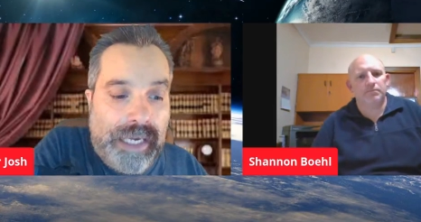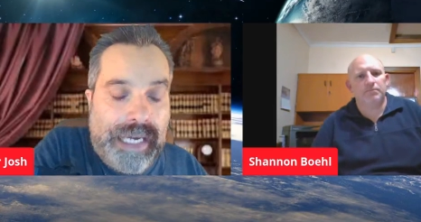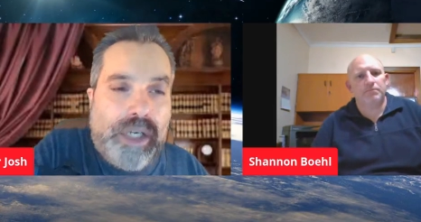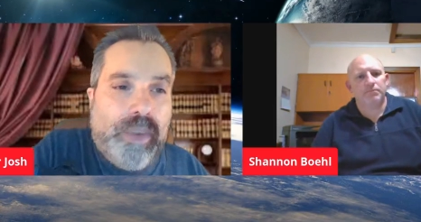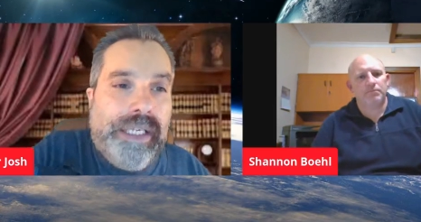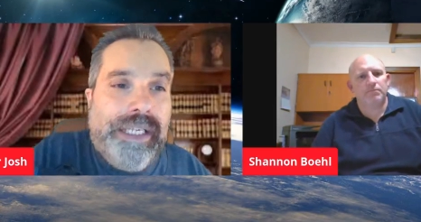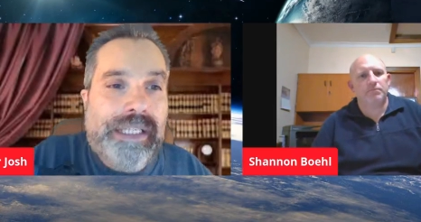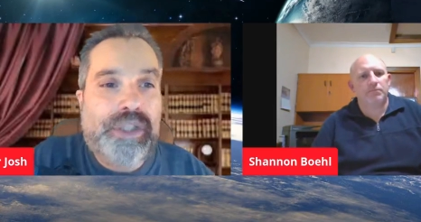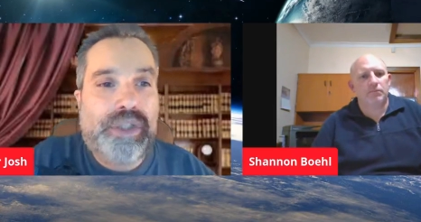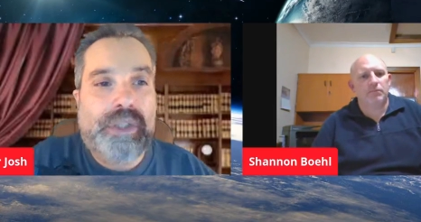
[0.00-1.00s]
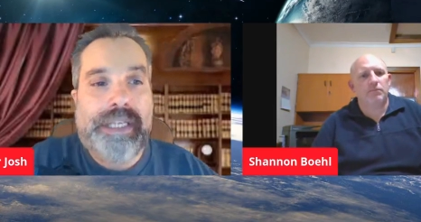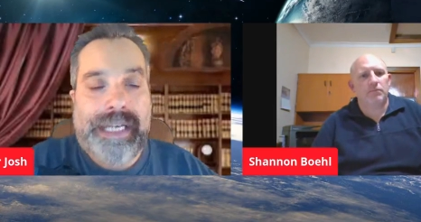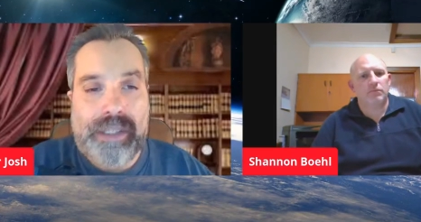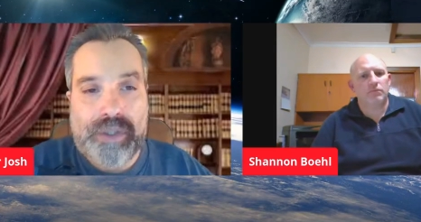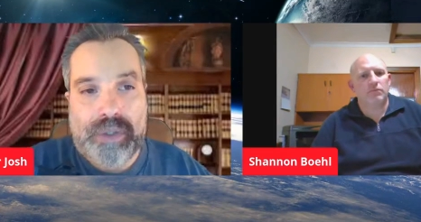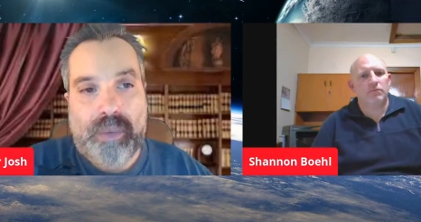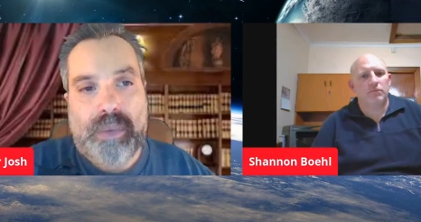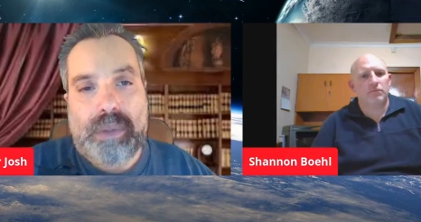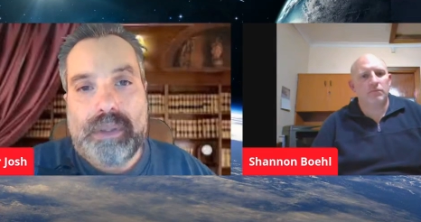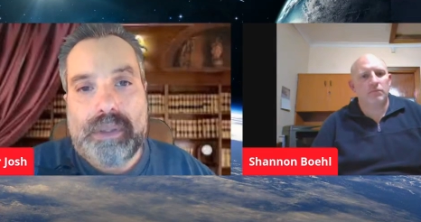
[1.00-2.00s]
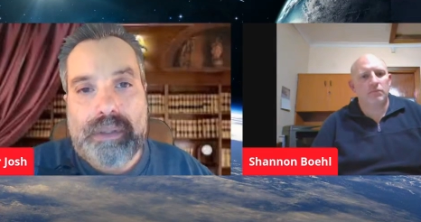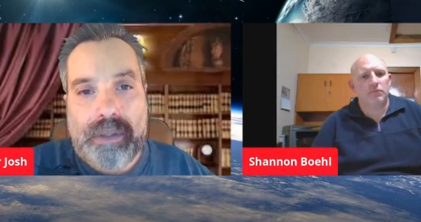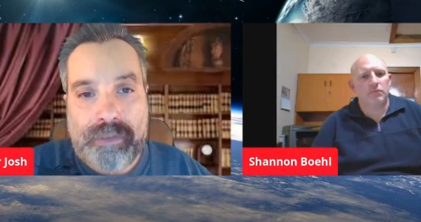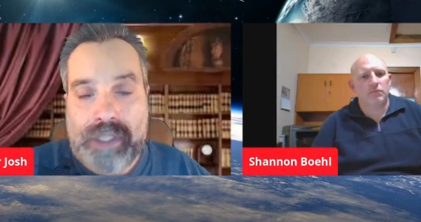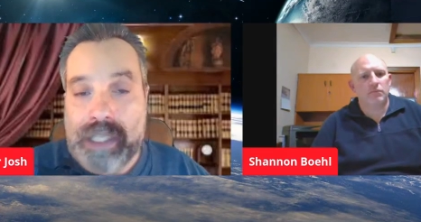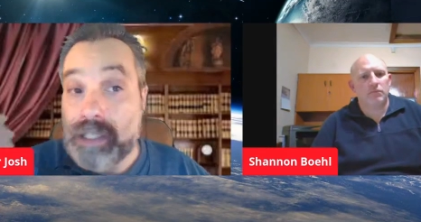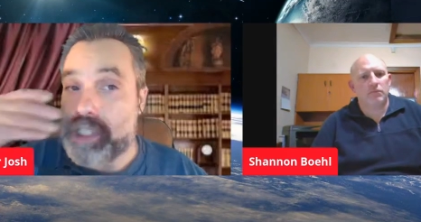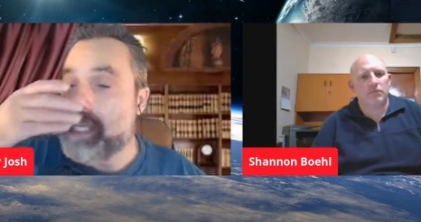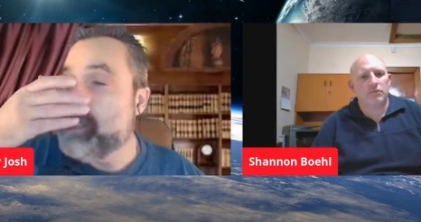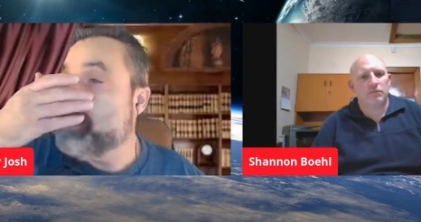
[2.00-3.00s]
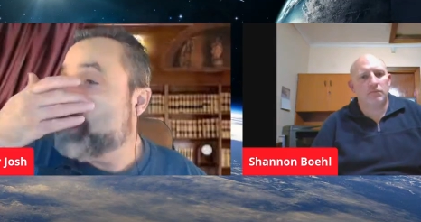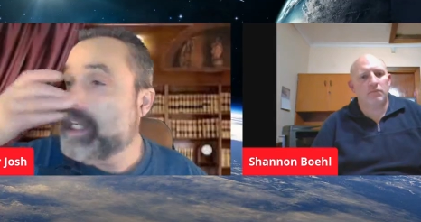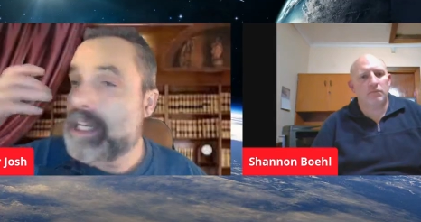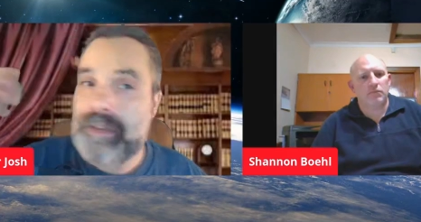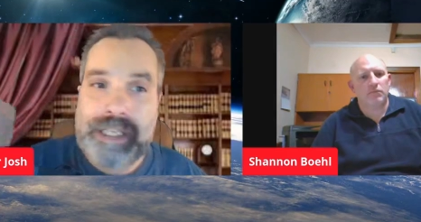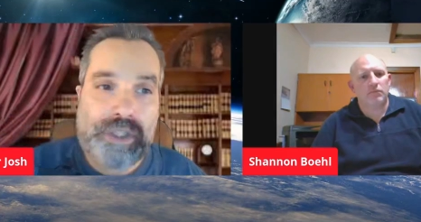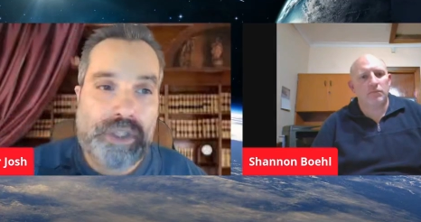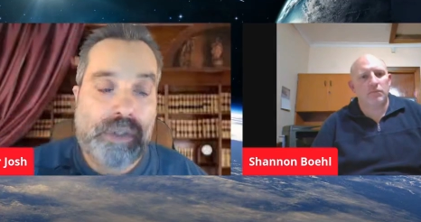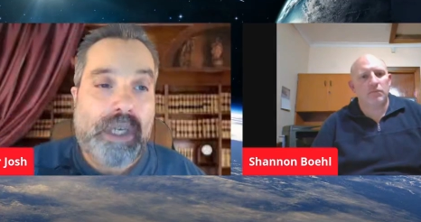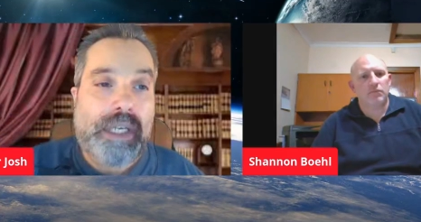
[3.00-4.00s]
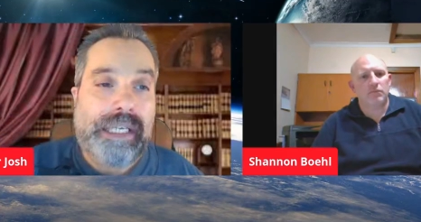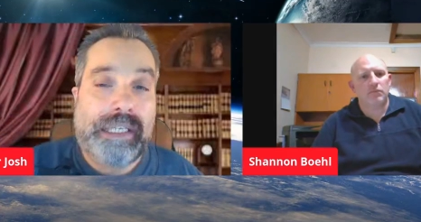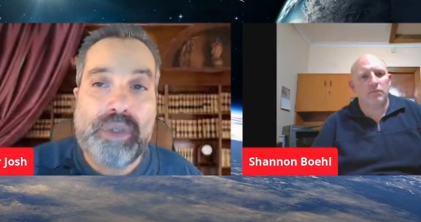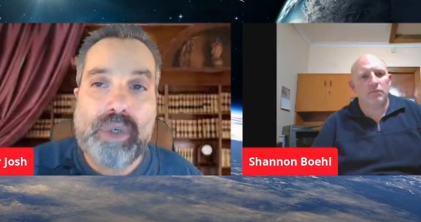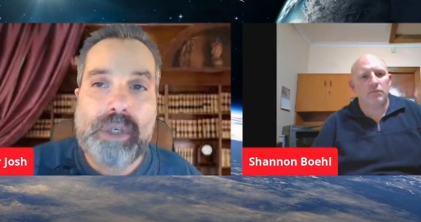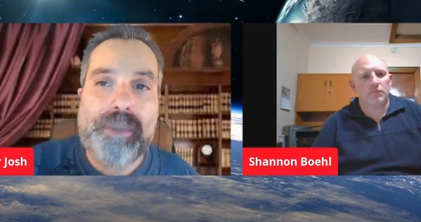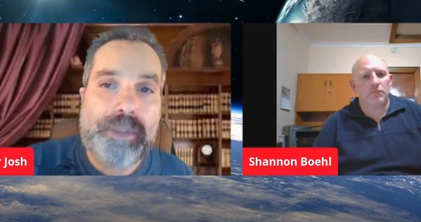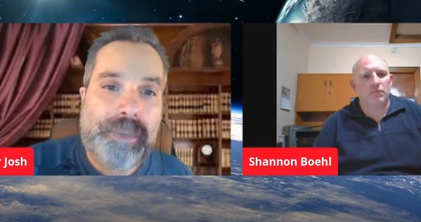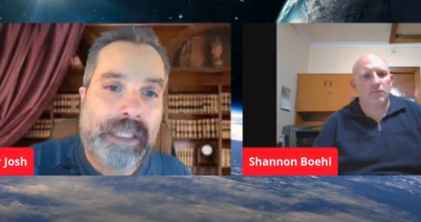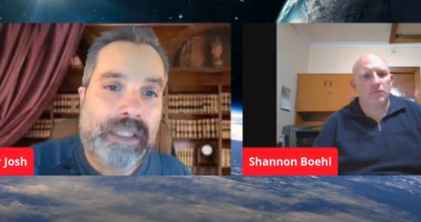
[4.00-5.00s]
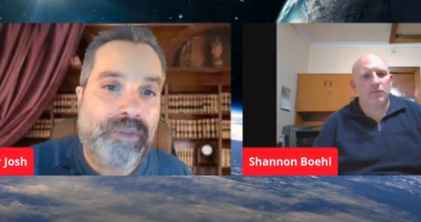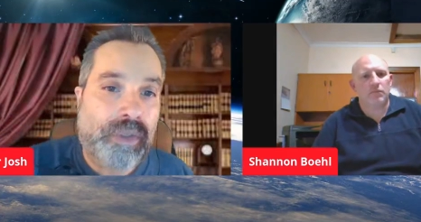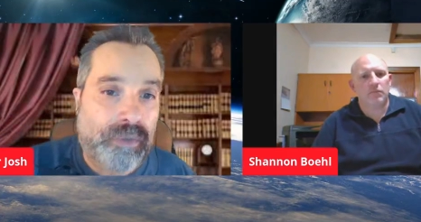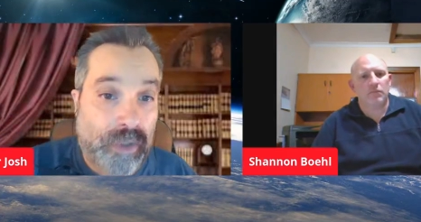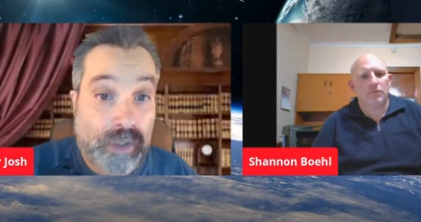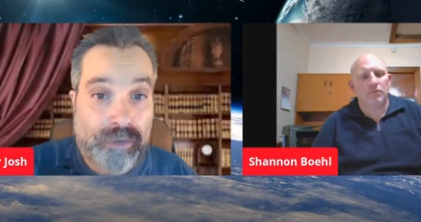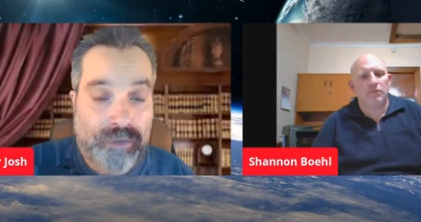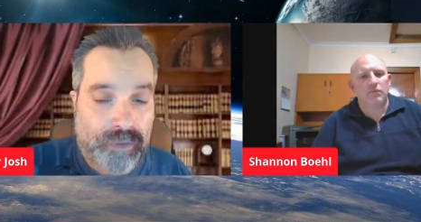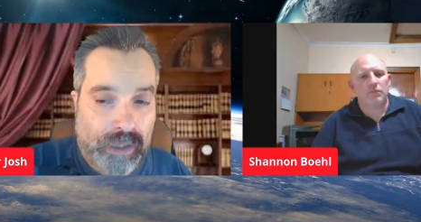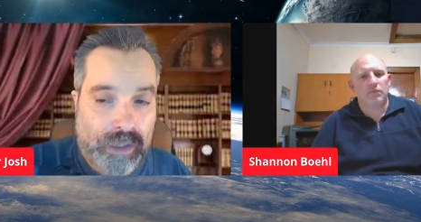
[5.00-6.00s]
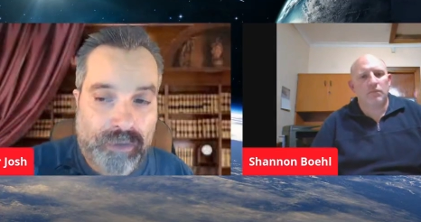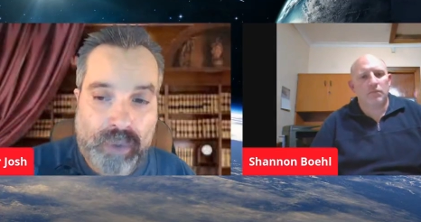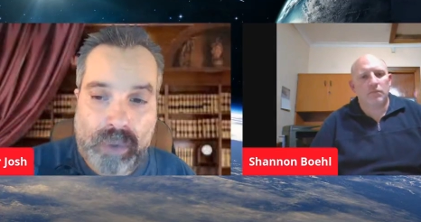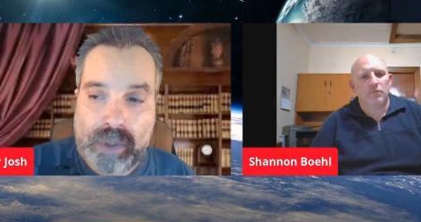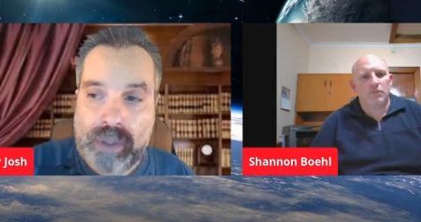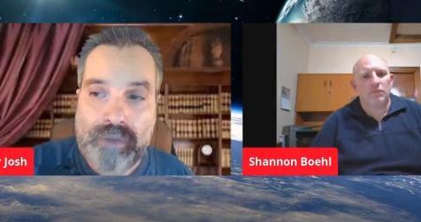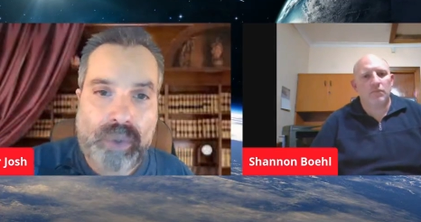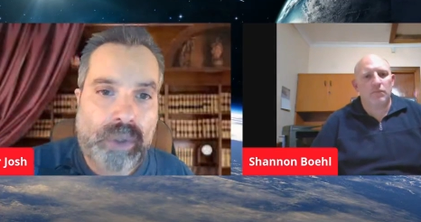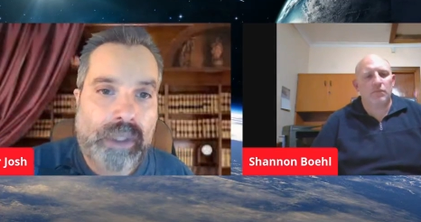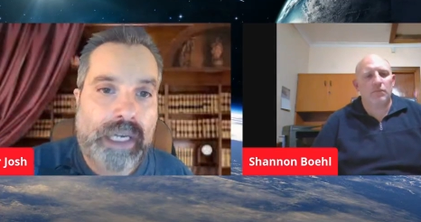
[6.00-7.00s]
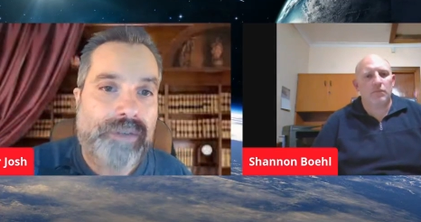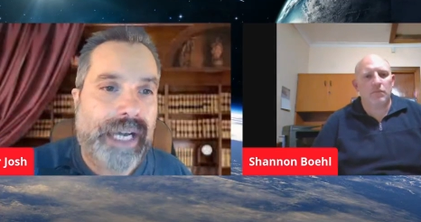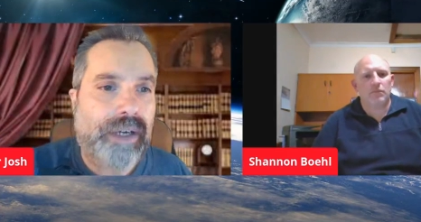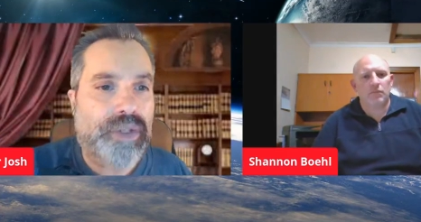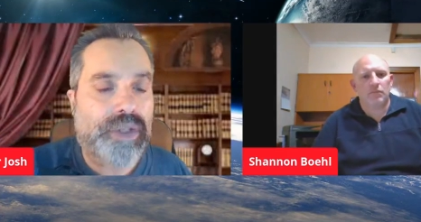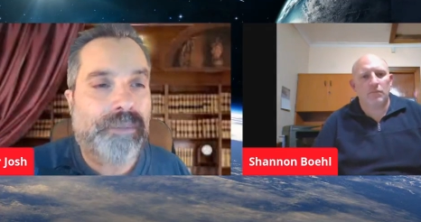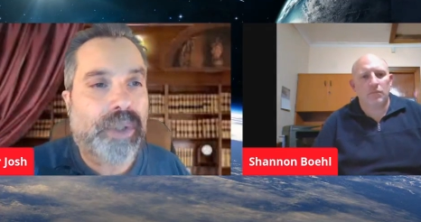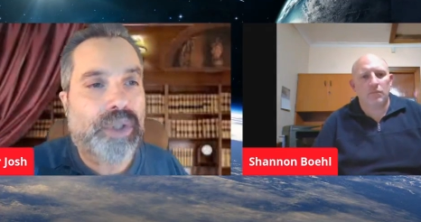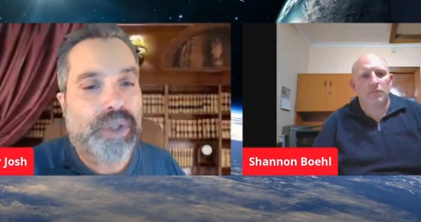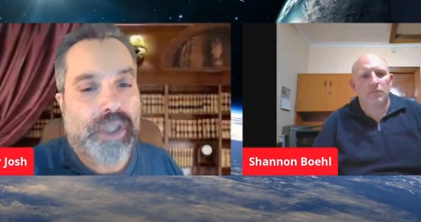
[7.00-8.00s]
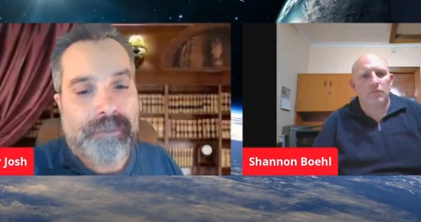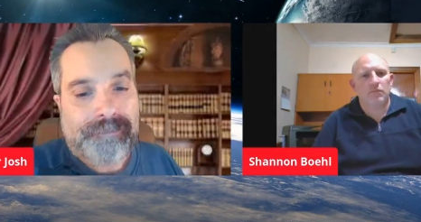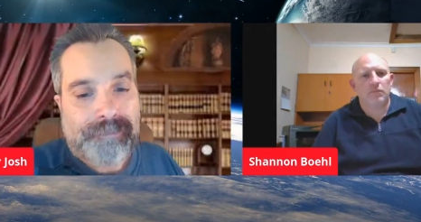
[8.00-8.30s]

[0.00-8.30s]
Speaker 1: How do we get into the counsel of God? Shannon, Shannon, I want to ask you, in your perspective of, of, of your of your life, how does a person